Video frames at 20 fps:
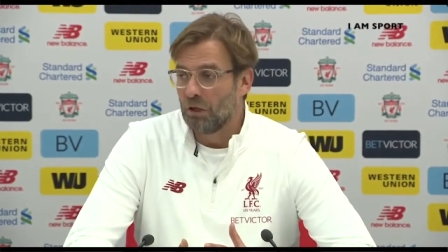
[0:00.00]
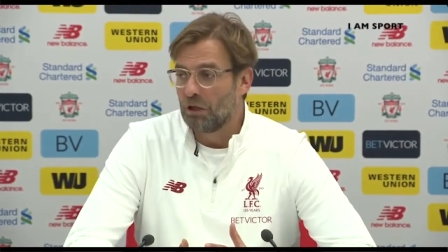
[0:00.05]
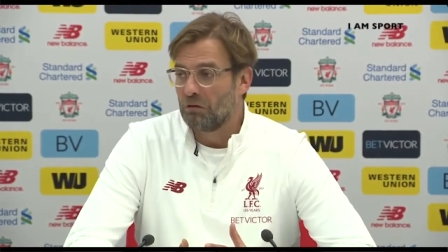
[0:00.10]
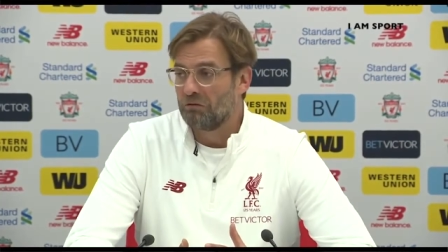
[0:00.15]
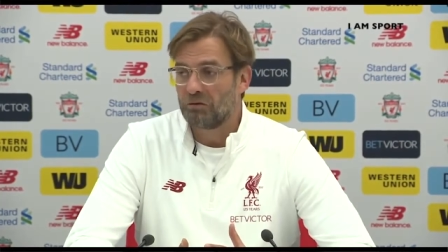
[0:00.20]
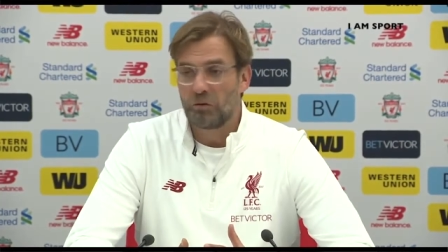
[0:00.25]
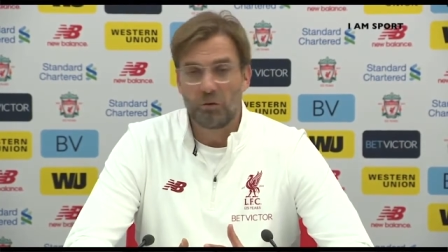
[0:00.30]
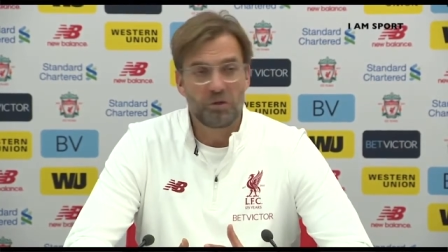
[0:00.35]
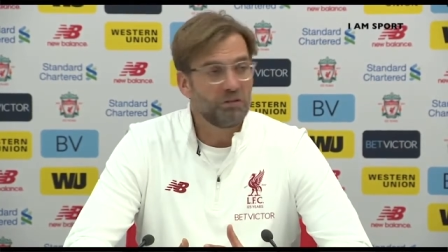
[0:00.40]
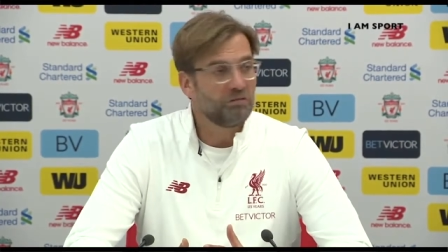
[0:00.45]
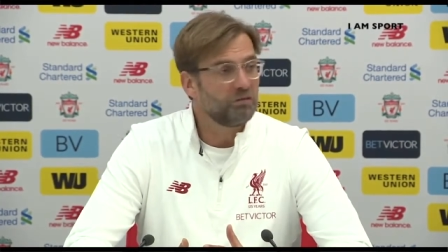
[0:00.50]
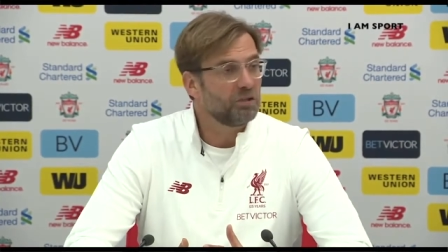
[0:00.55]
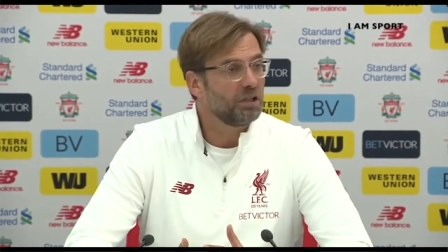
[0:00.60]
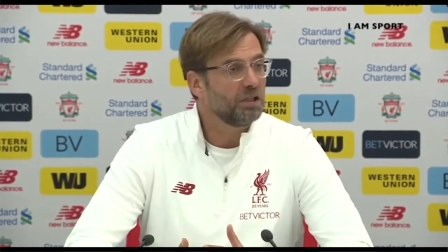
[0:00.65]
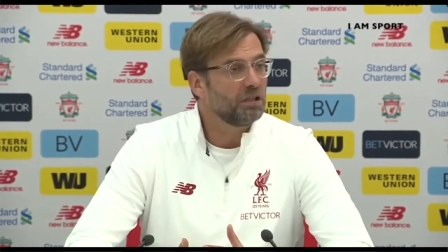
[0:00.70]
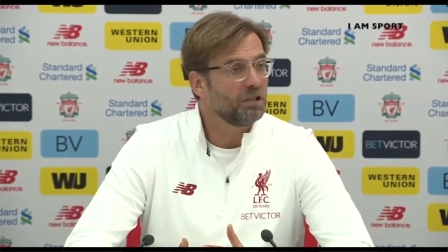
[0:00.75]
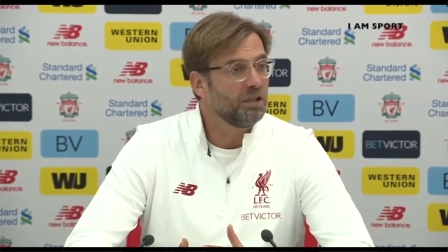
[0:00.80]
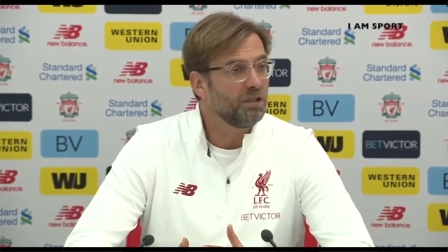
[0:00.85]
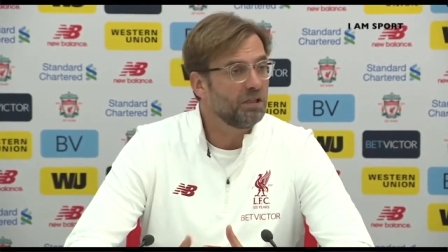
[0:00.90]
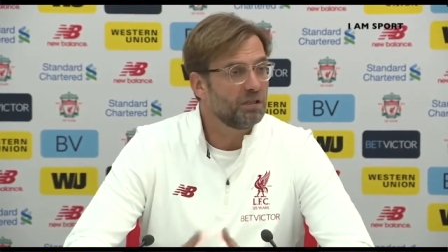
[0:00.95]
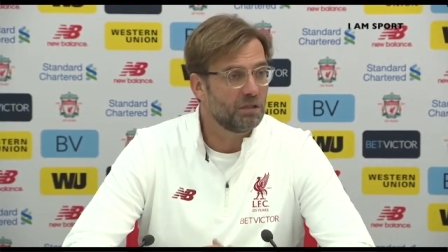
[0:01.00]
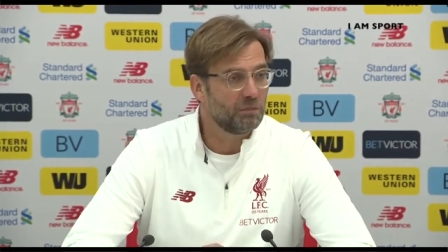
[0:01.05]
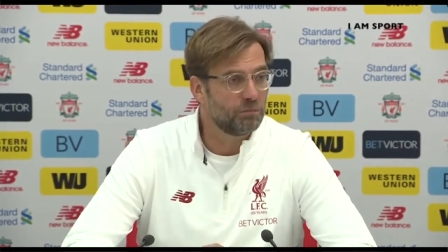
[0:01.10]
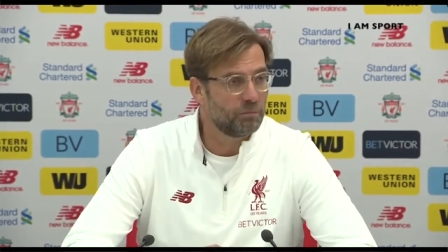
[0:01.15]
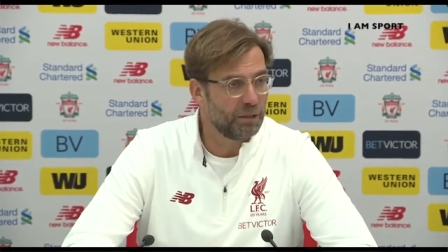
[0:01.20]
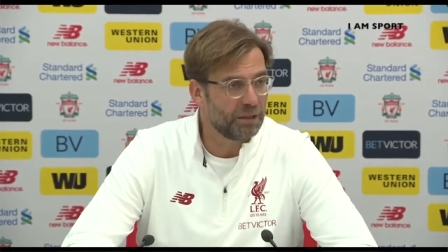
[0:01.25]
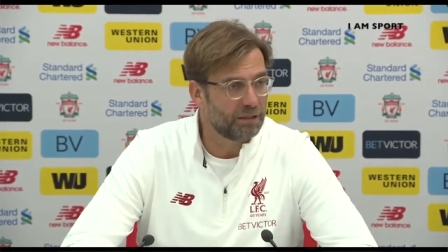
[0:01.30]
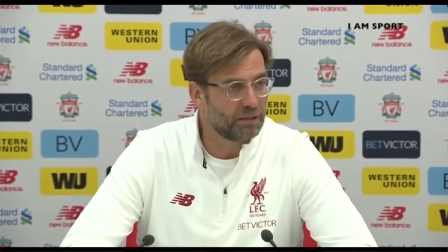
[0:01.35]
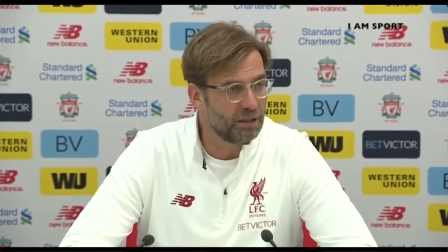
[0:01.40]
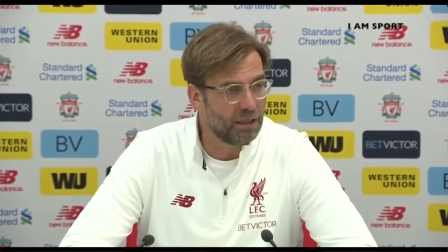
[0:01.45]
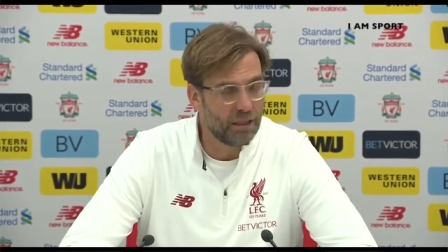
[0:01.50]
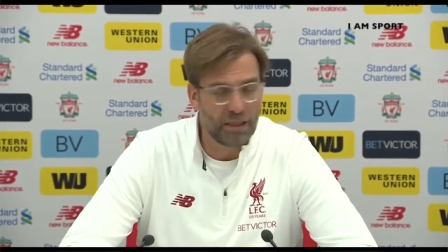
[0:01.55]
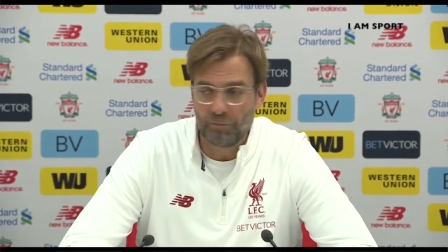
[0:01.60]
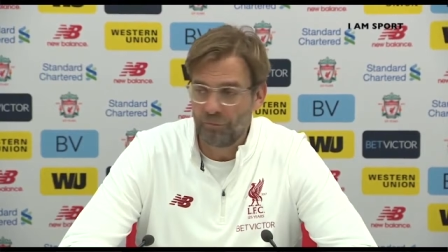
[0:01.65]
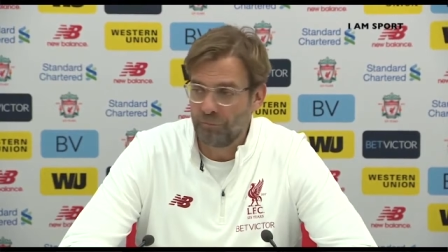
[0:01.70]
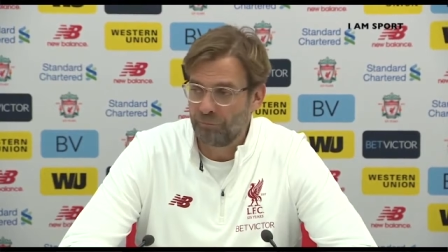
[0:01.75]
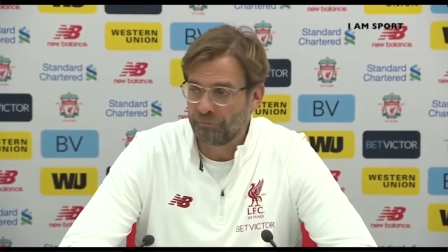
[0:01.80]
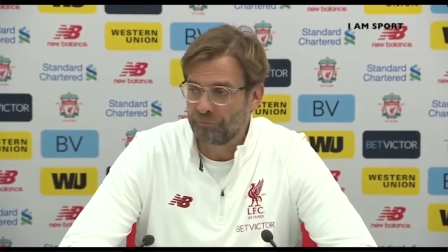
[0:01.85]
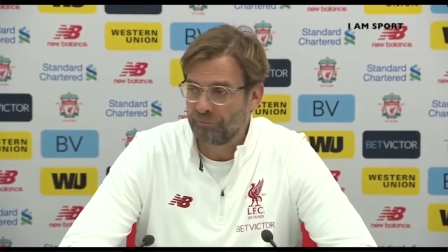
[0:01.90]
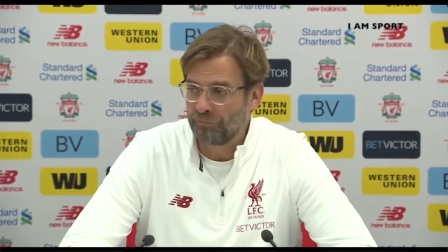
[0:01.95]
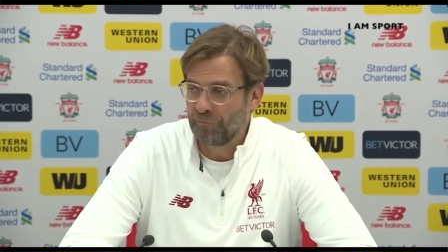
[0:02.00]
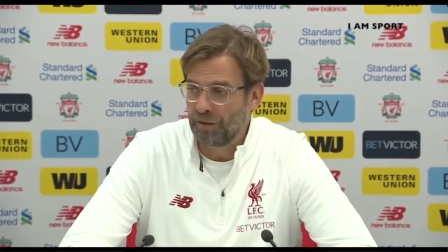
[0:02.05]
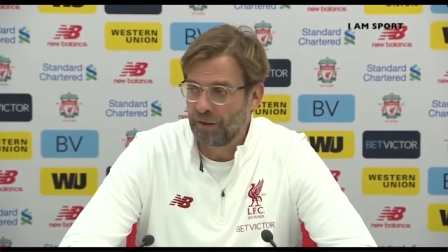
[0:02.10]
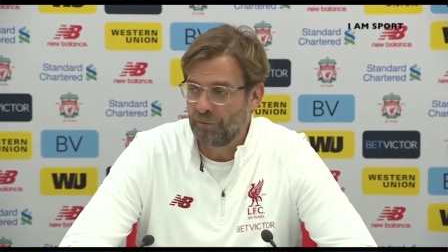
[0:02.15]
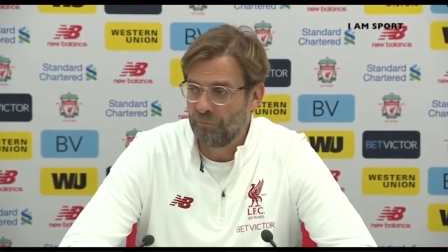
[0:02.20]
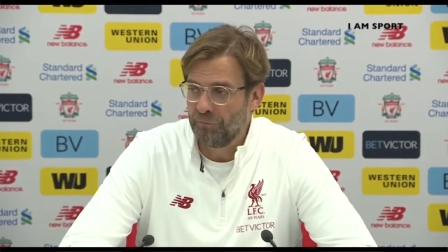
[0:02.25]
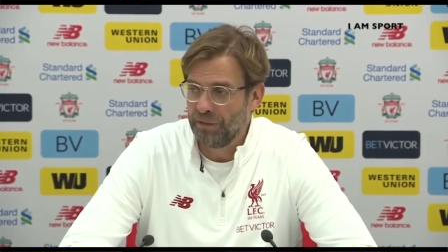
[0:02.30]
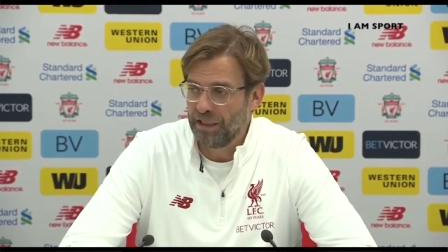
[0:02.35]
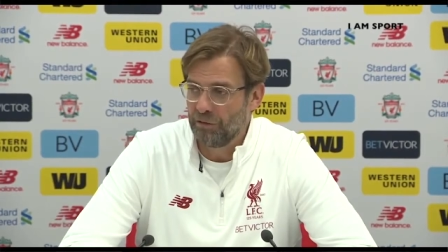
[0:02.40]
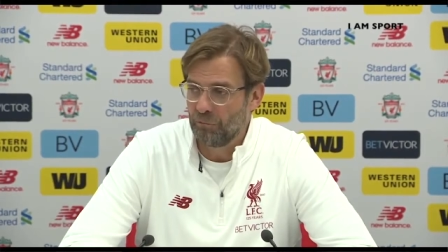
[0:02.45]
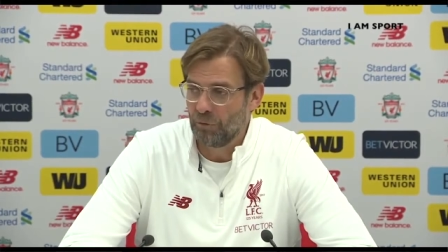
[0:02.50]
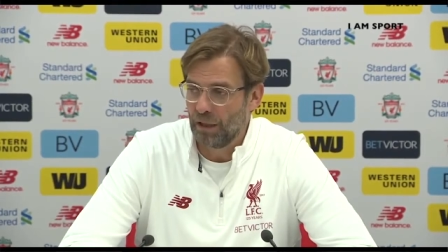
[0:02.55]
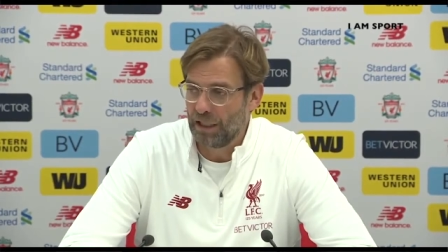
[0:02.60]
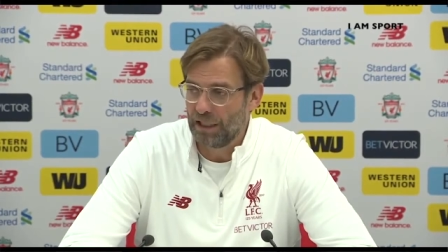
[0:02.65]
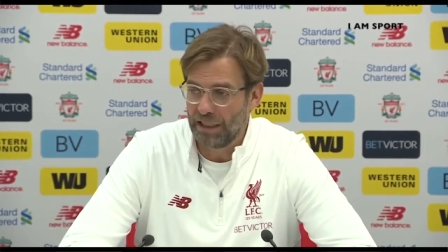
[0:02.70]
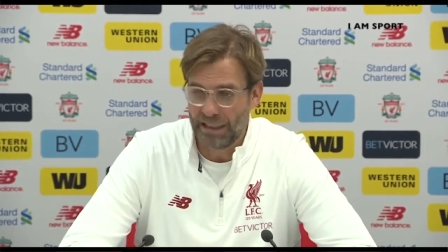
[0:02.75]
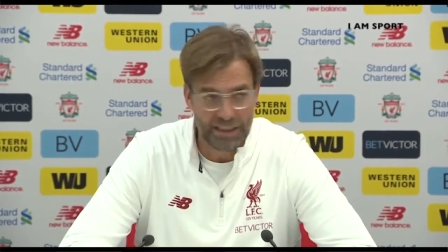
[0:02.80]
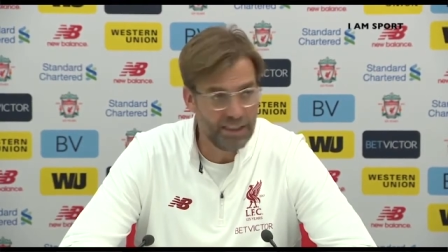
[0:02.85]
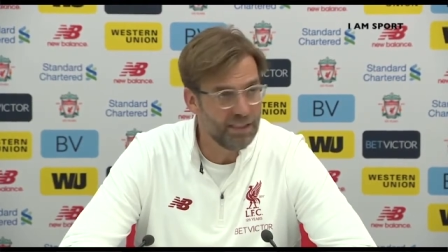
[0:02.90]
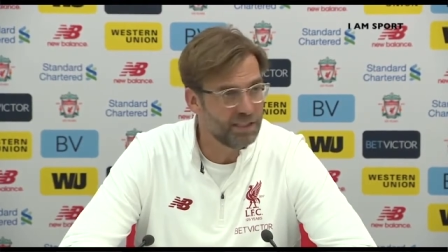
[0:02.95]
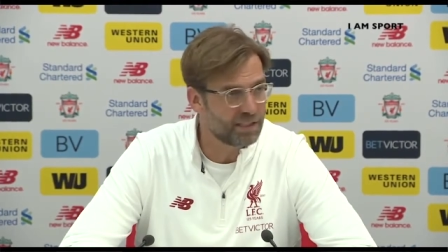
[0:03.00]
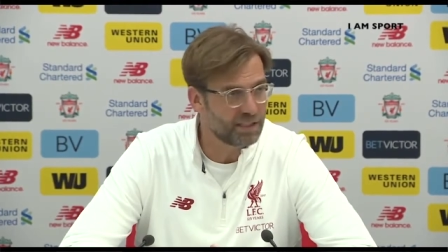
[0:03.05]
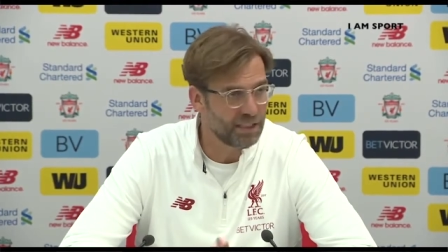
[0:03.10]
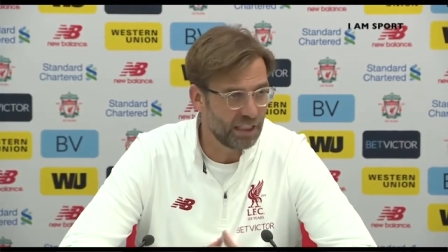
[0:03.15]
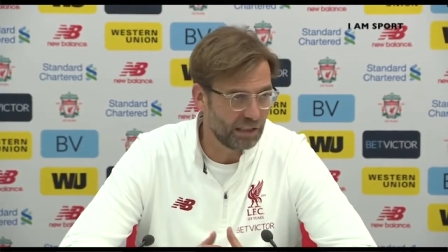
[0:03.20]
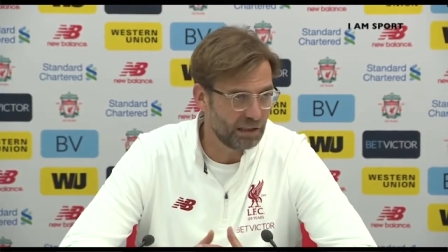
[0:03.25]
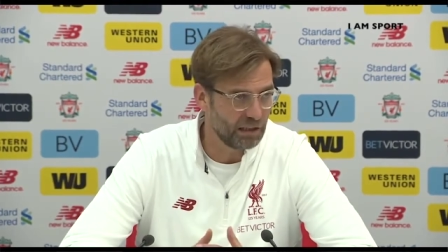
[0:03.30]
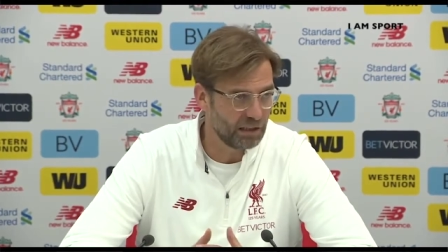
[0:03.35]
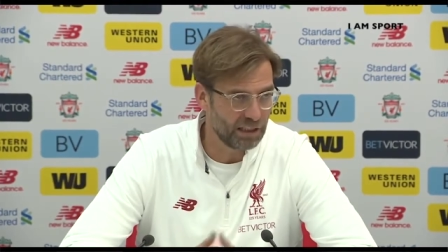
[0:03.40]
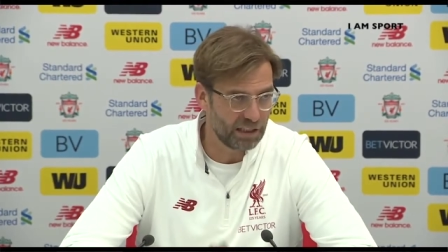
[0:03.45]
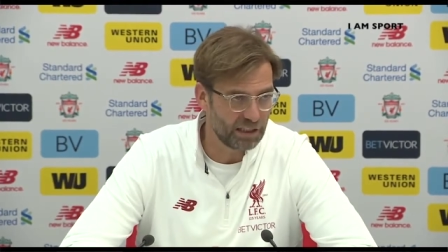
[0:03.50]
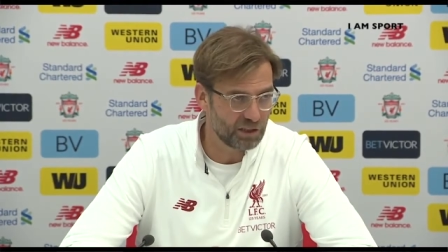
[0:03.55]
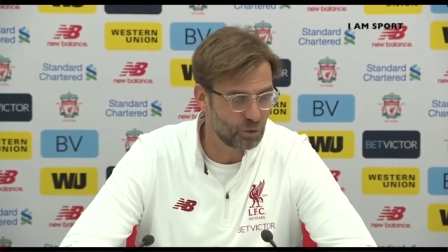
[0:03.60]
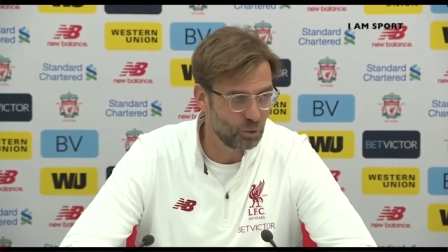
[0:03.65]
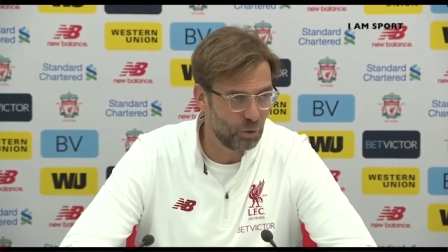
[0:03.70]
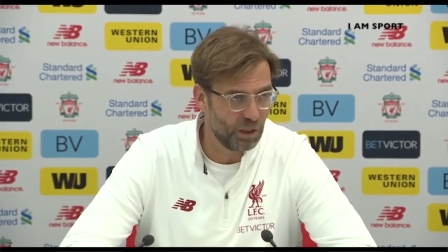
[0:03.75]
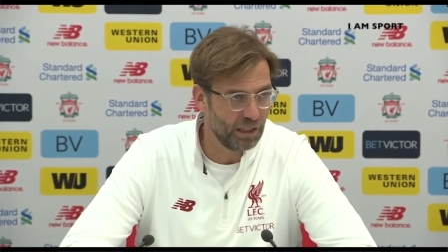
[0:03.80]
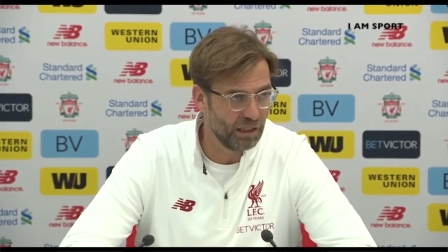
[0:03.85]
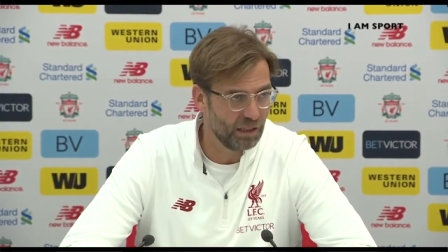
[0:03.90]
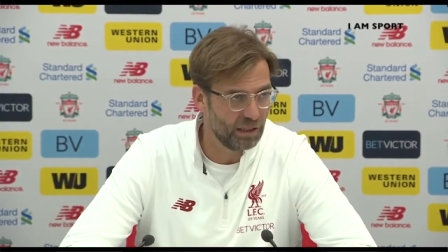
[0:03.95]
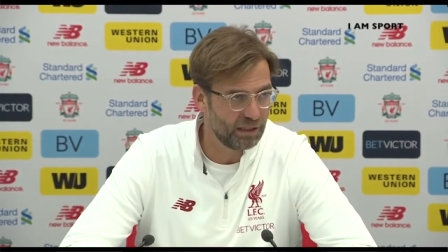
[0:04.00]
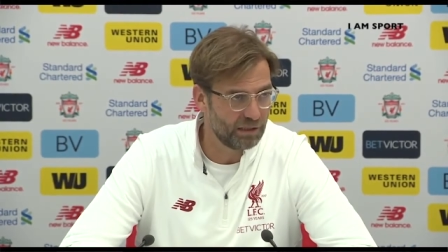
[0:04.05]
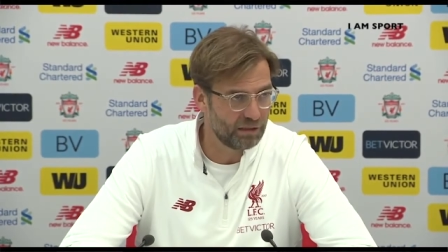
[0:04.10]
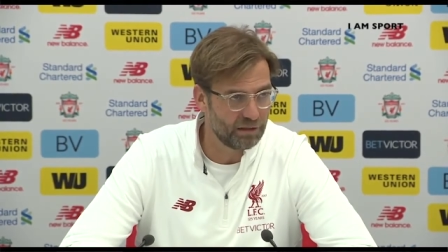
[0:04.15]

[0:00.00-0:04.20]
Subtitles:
Well, a few difficulties, but meanwhile he settled as well,